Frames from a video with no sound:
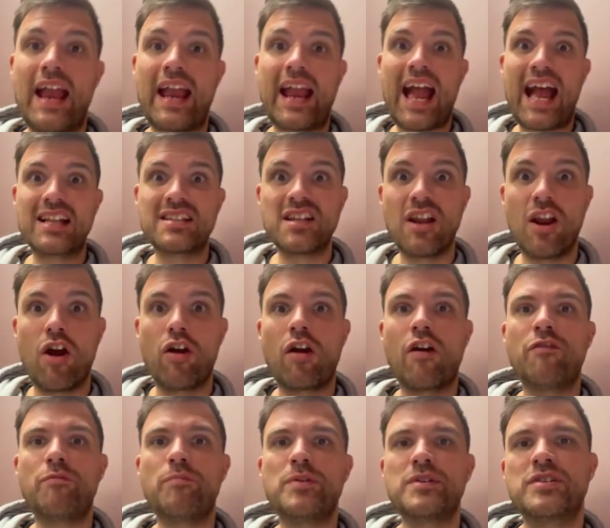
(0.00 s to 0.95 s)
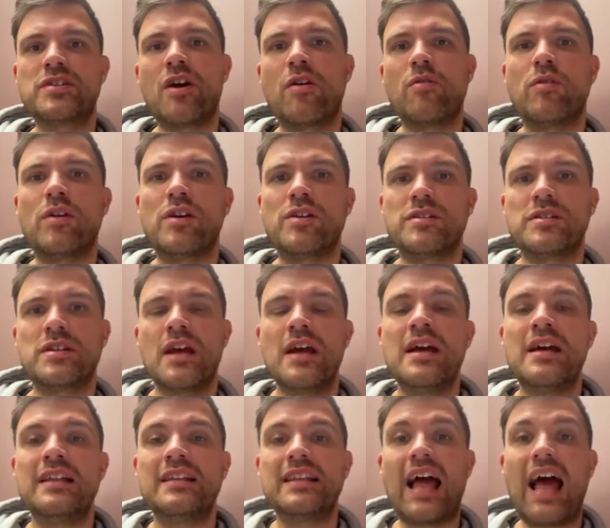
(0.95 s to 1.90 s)
a catalogue of
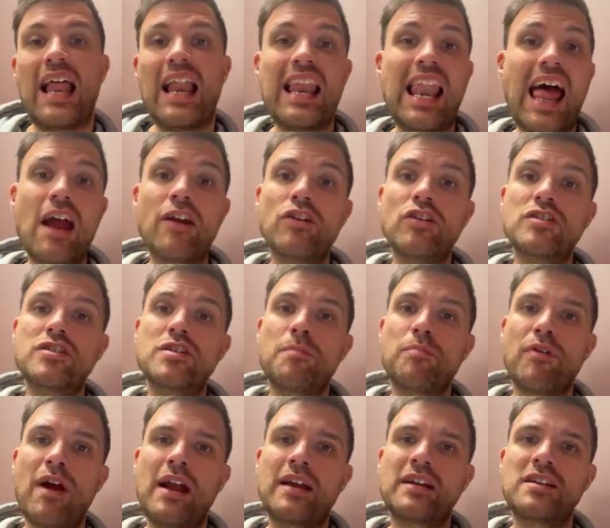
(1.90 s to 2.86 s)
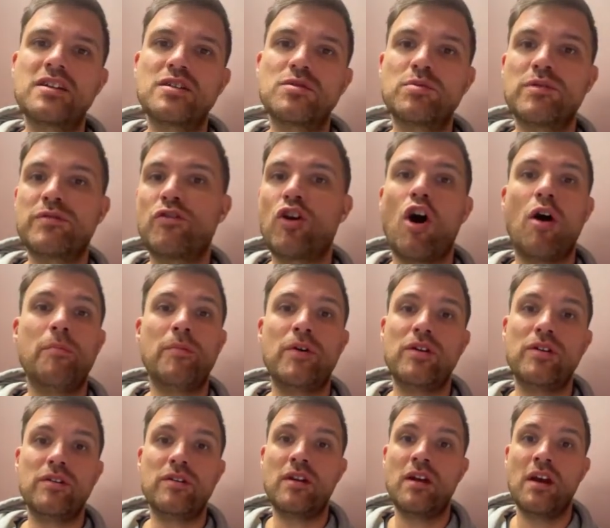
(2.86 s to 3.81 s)
personas that allow you to practice with
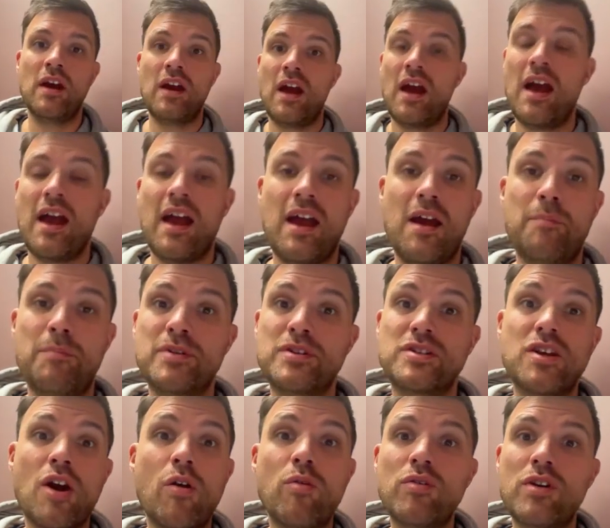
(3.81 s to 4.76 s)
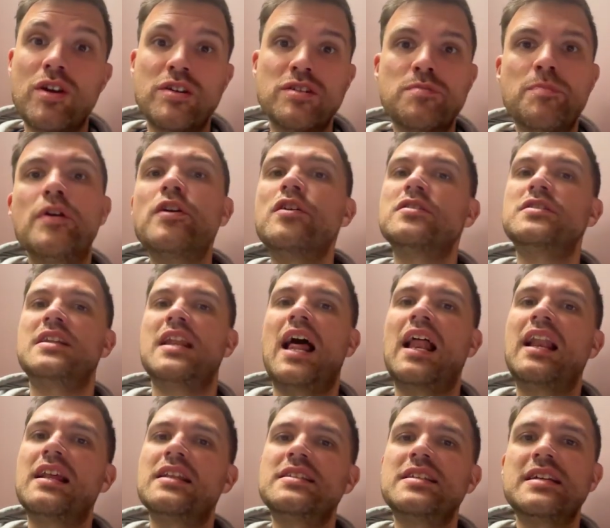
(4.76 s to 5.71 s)
common personas,
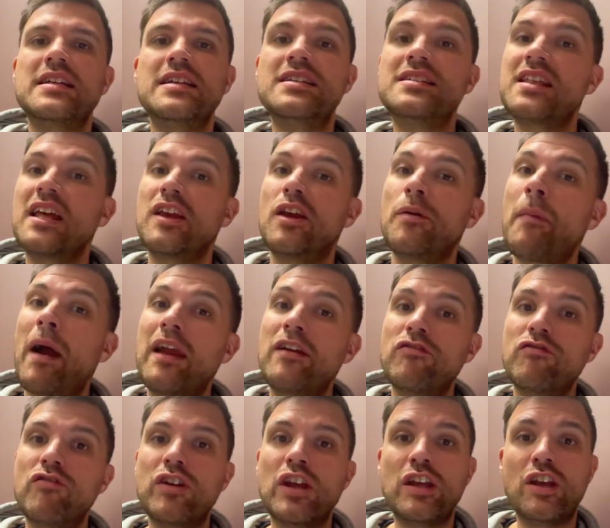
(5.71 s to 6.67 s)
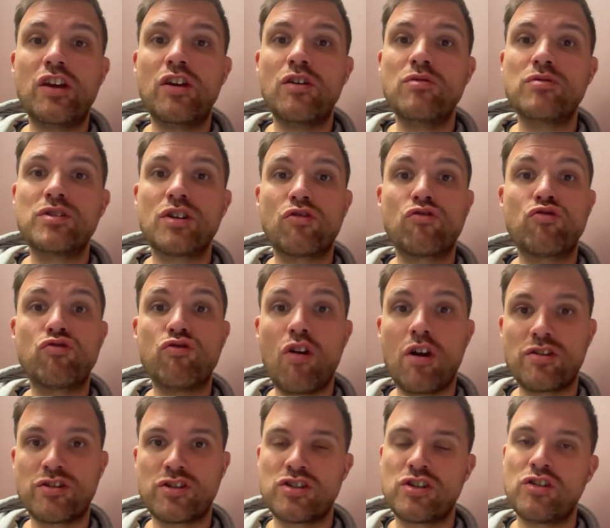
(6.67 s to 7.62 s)
personalities that you might reuse
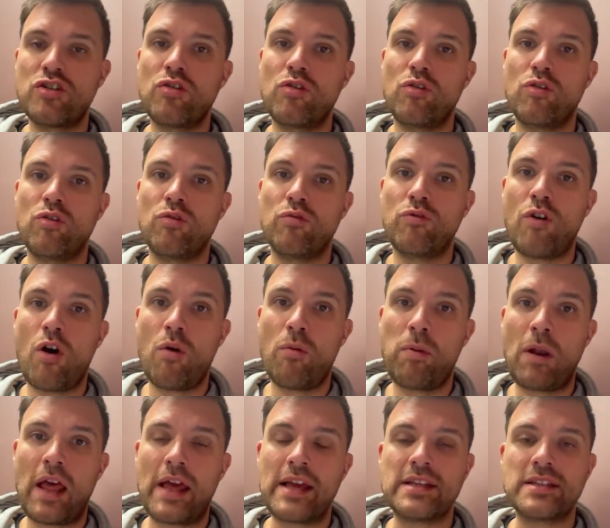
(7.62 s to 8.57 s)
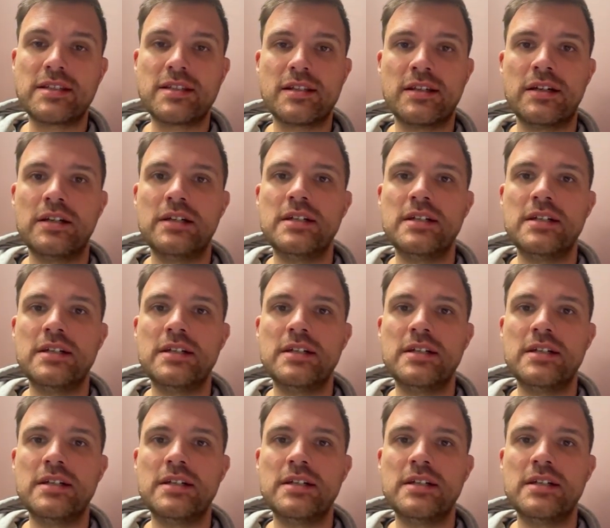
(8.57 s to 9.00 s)
across your role plays.